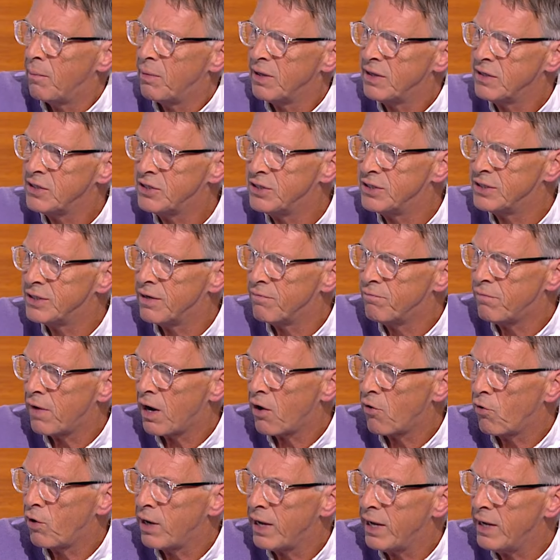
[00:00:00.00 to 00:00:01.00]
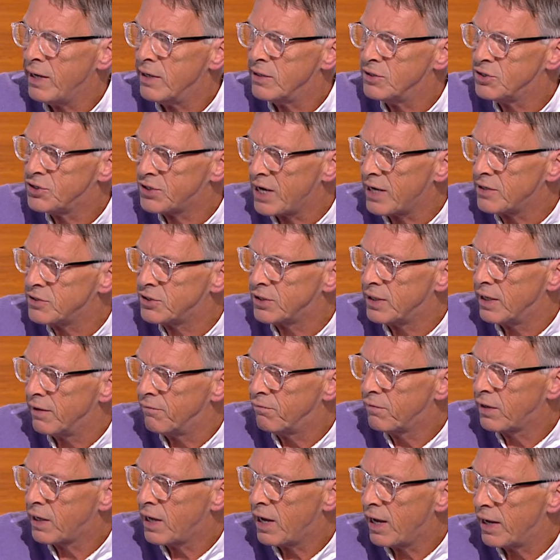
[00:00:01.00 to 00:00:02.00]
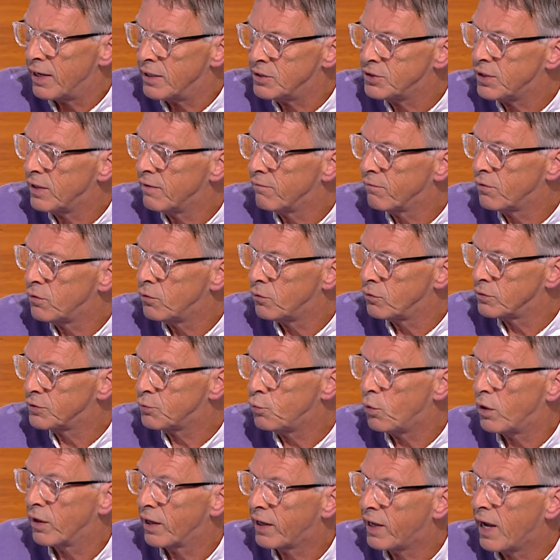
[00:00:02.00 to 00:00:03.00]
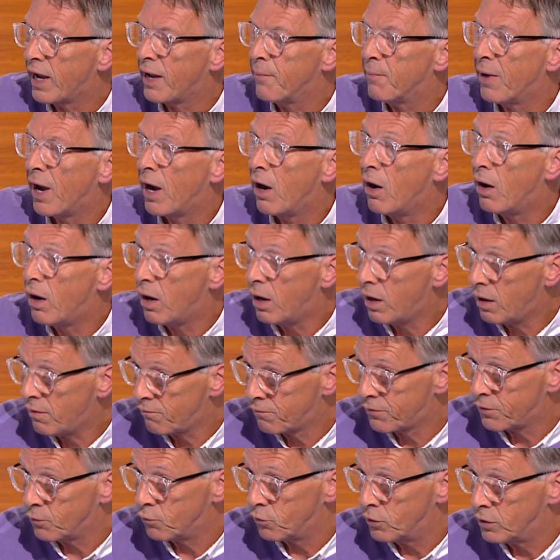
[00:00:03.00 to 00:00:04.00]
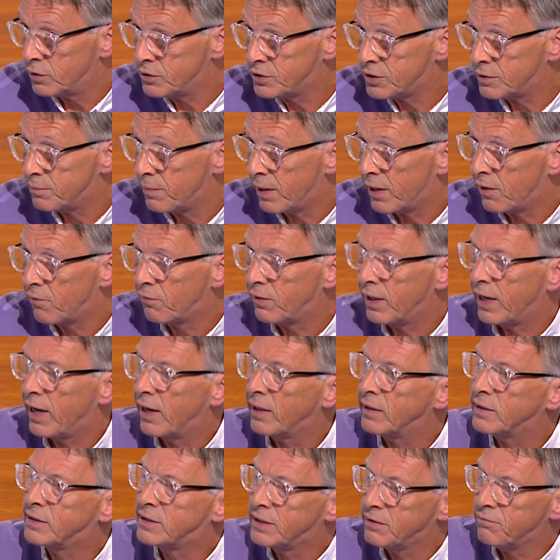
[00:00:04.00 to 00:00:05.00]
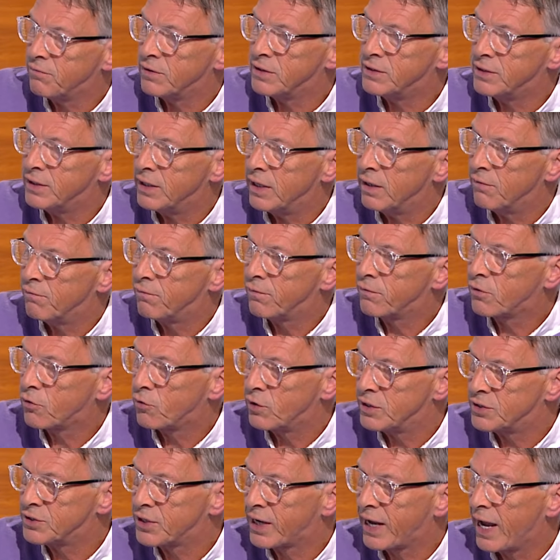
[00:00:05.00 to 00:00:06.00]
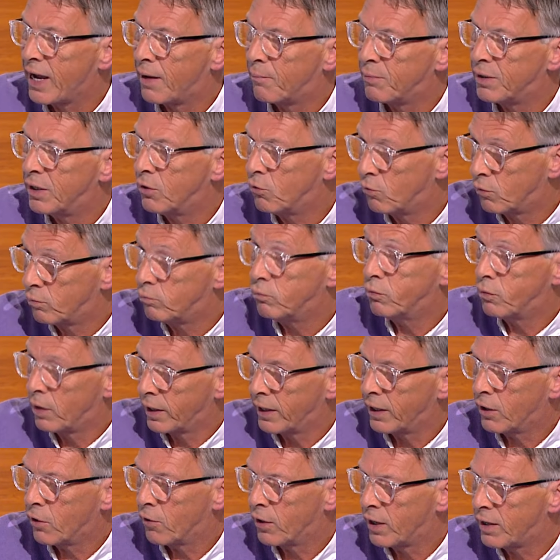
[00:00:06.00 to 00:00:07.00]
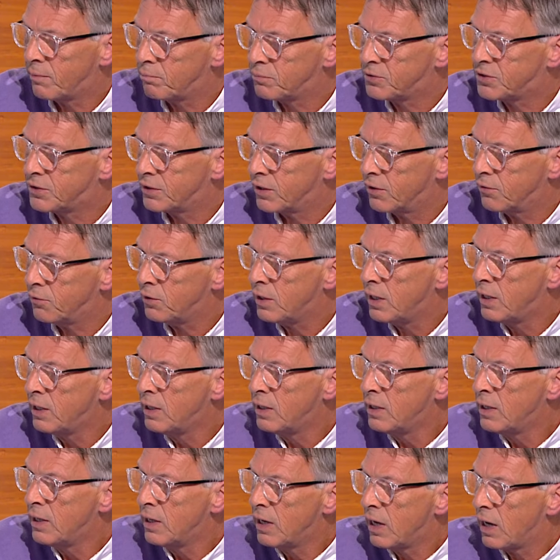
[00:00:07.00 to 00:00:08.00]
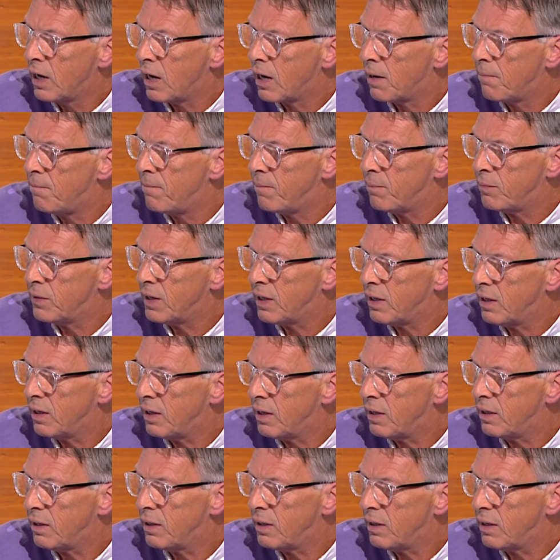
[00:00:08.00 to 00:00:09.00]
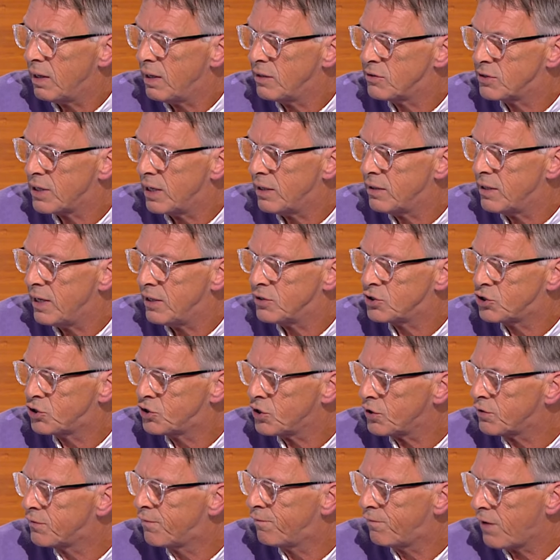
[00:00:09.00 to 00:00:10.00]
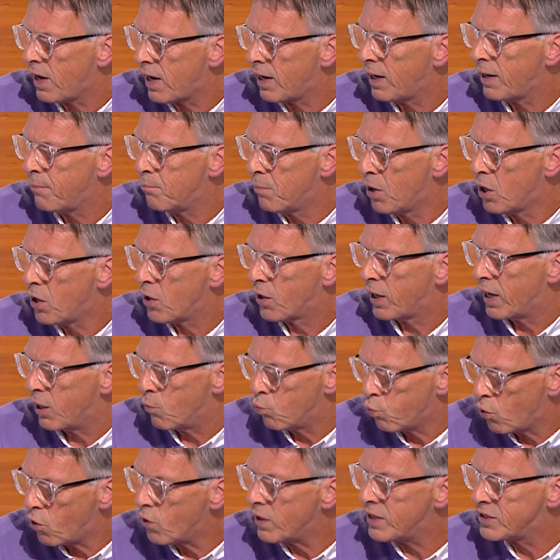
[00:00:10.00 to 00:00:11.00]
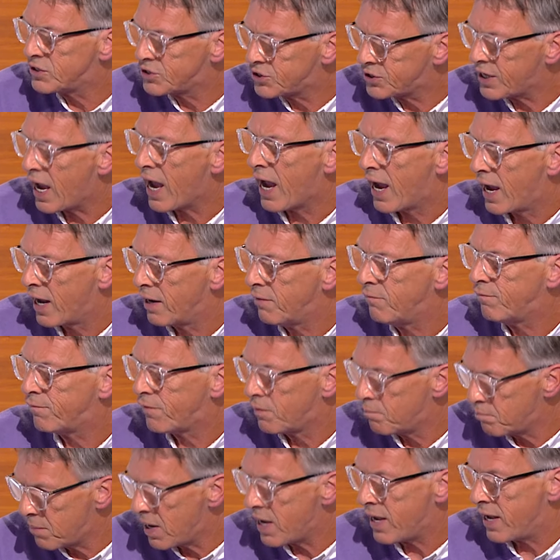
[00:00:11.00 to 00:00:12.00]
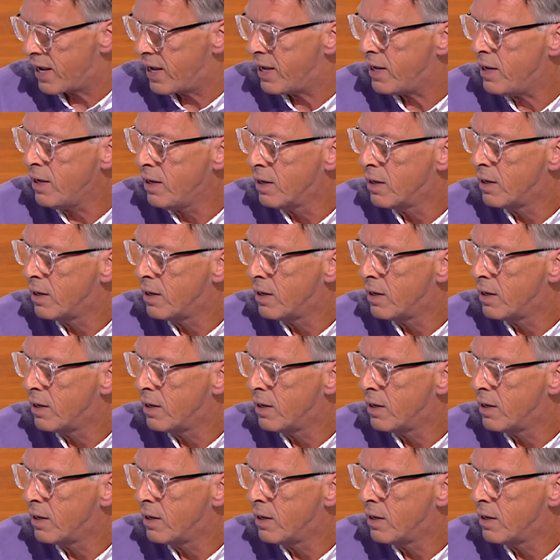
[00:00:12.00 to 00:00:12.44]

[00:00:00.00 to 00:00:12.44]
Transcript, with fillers: but this is a very sensitive case. And of course, what came out afterwards about the activity of Chris Kaba or what he got up to, um, it, it, it's just fairly murky. What is sad for me,